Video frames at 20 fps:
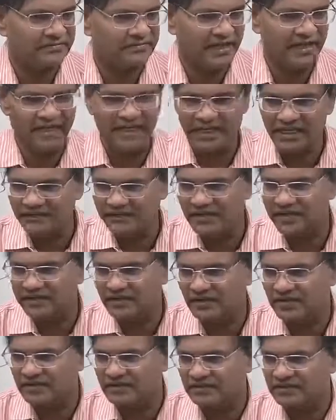
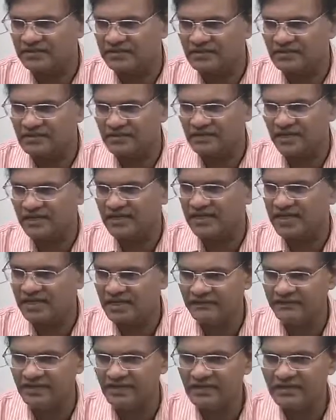Anti-defection law, it had
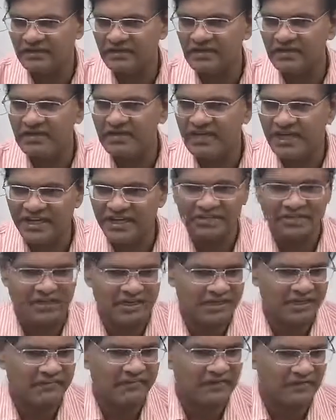given
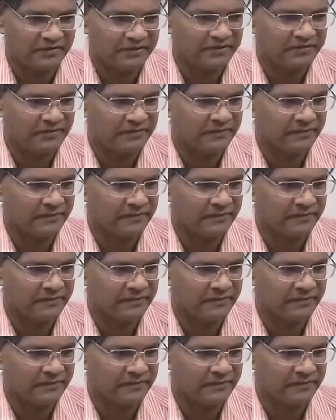extraordinary powers.